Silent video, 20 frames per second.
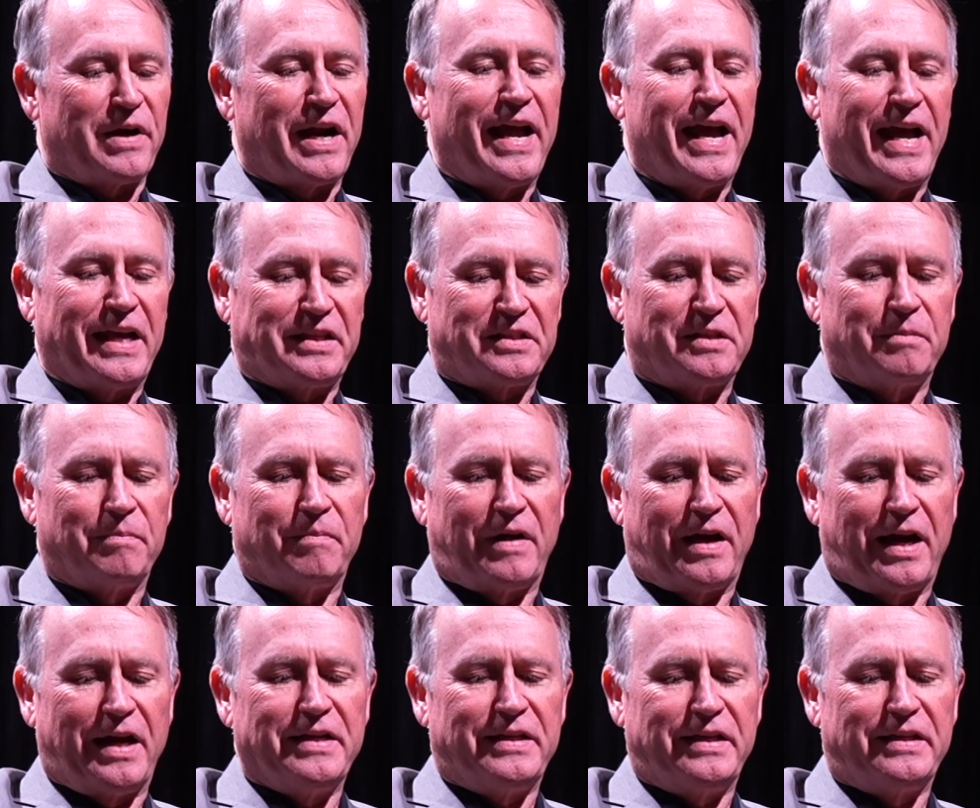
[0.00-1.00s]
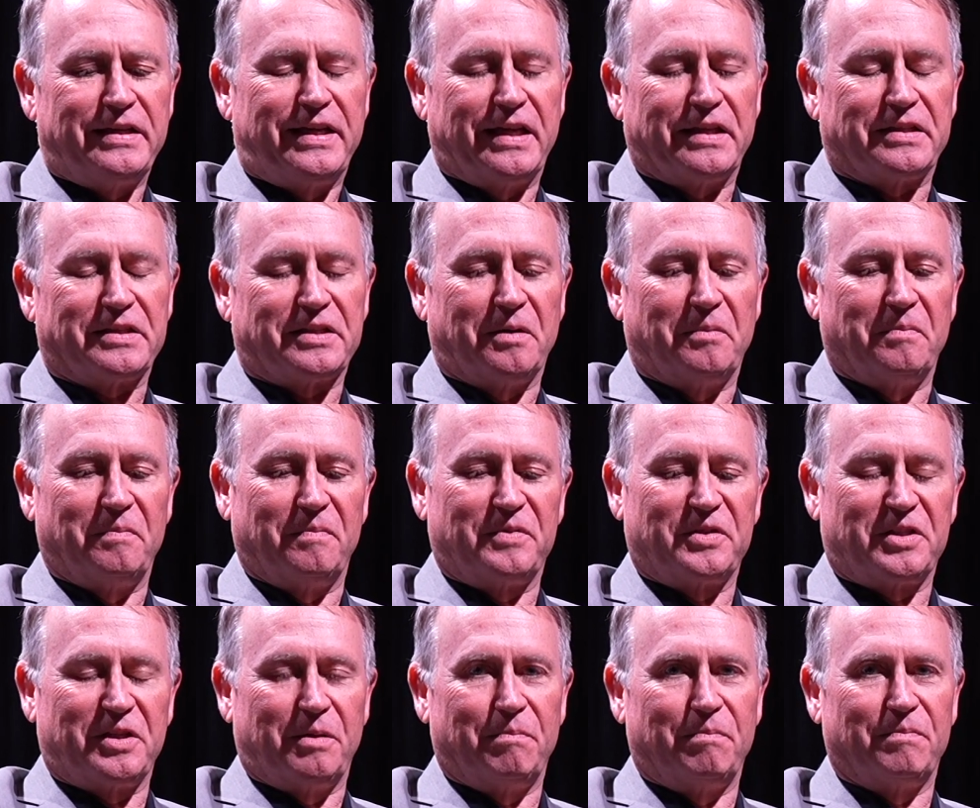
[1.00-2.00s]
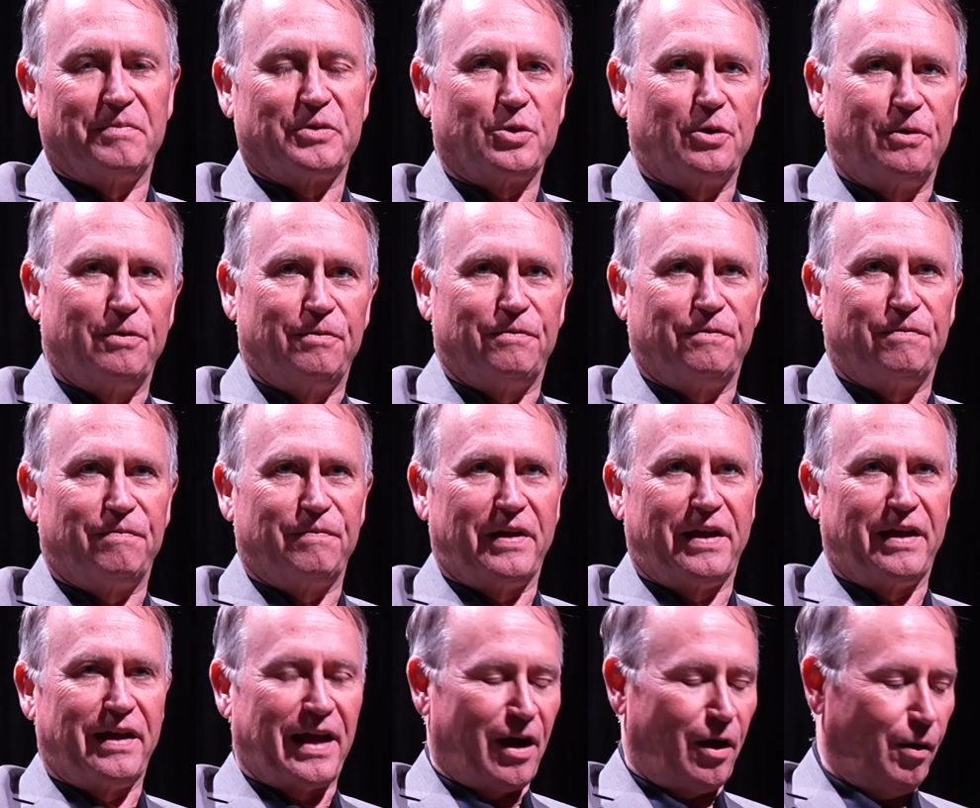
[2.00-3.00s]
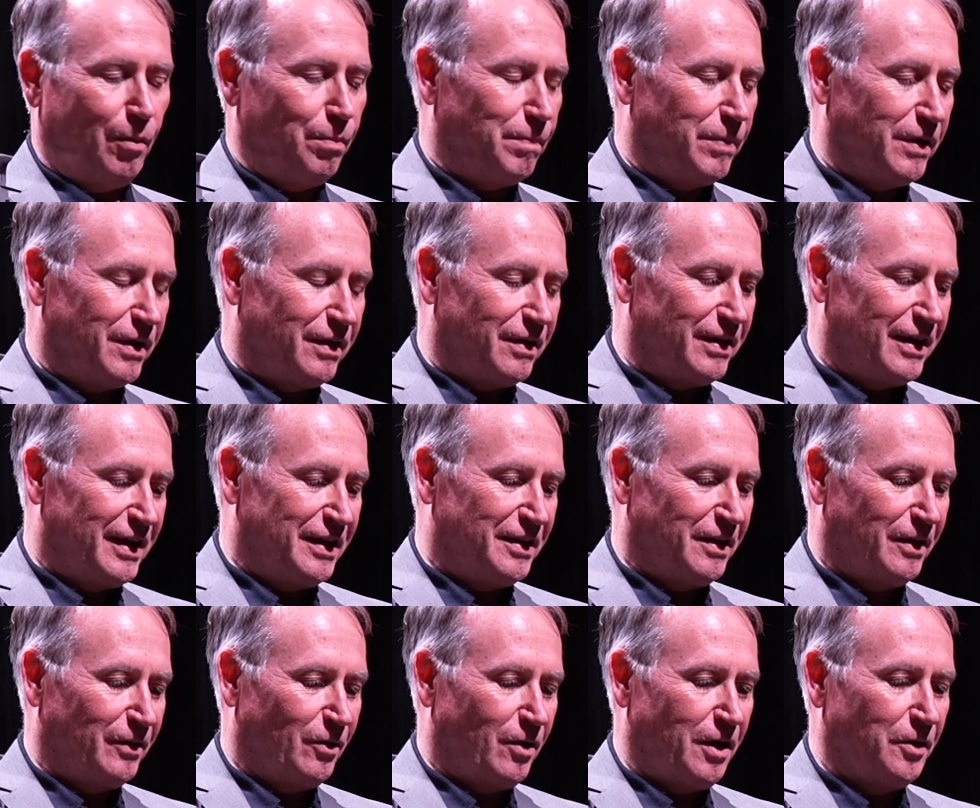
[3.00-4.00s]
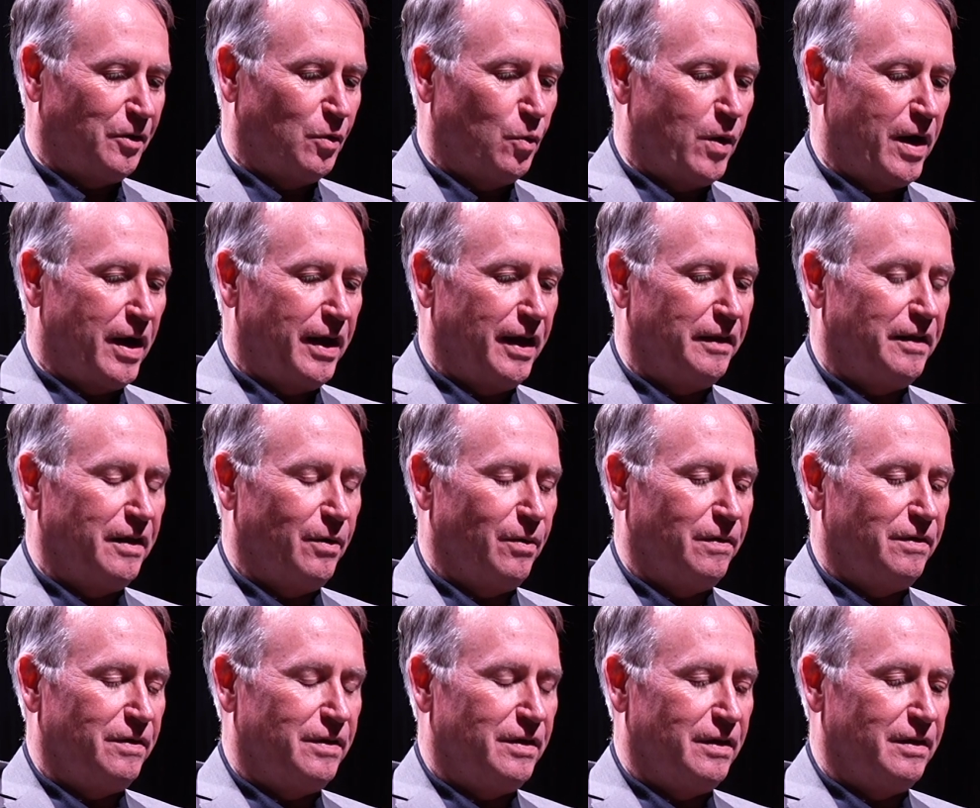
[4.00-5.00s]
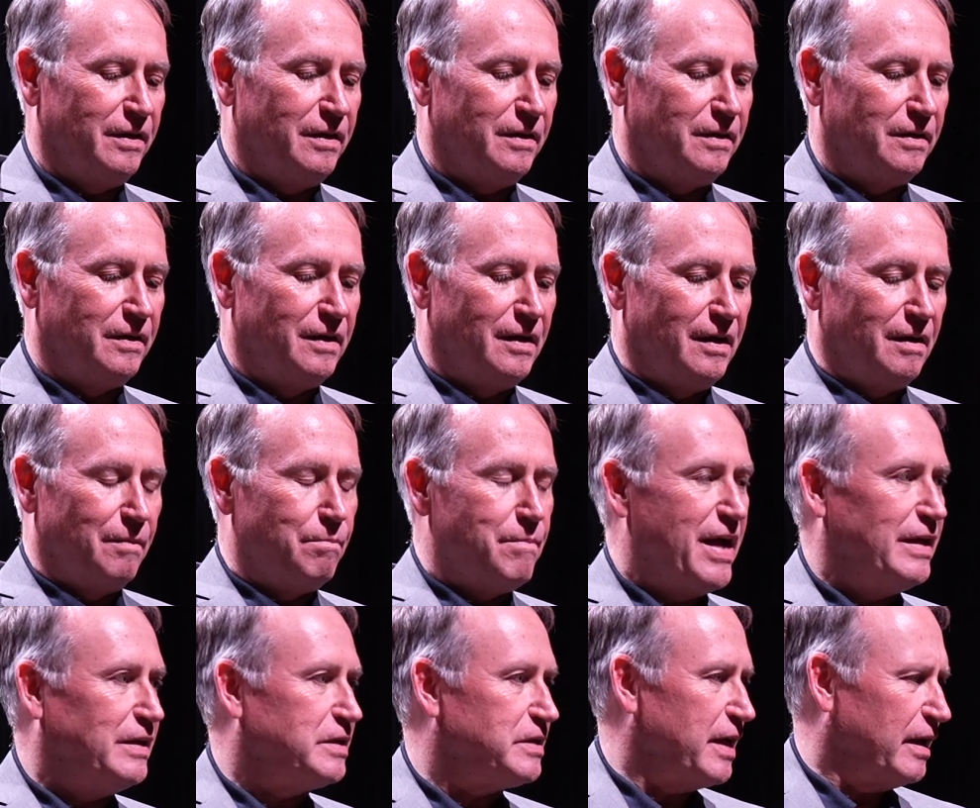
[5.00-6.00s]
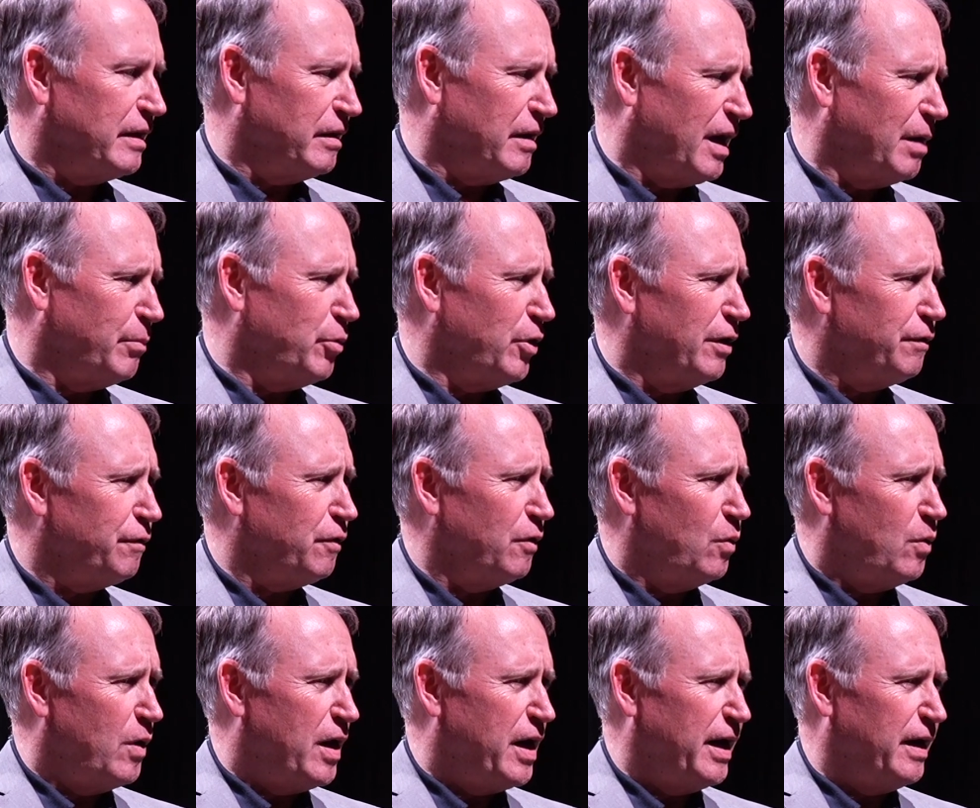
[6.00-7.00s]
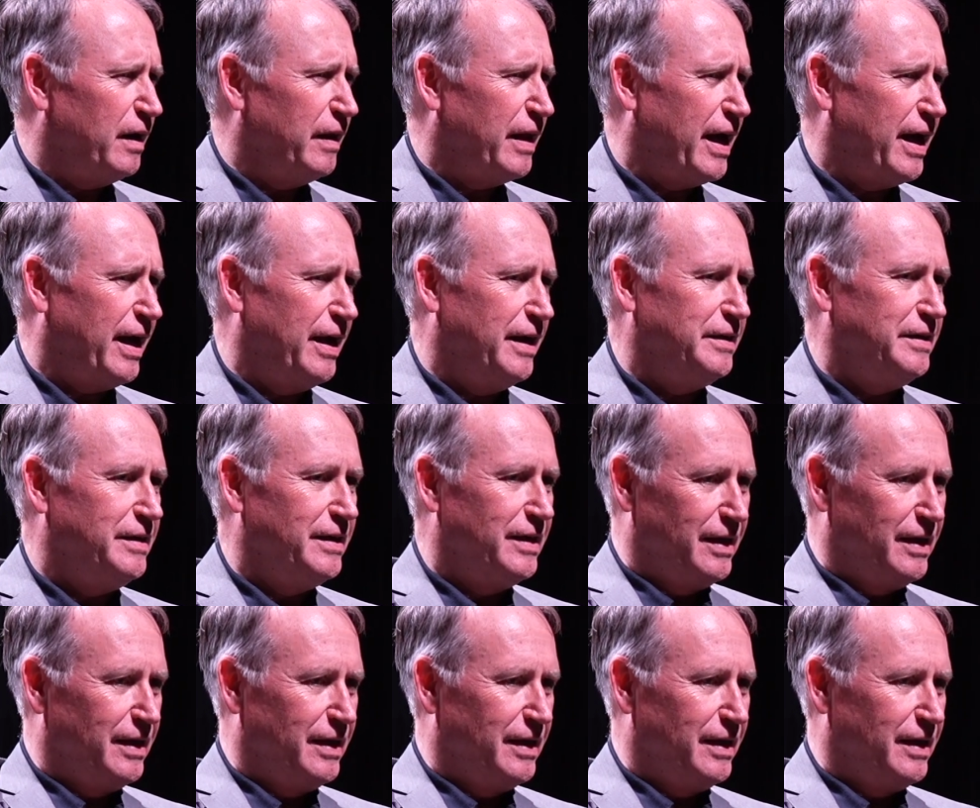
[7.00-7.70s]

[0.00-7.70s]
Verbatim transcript: but I had some, I did get some, some sort of help in, along the way. The, the Maine State Library for a while had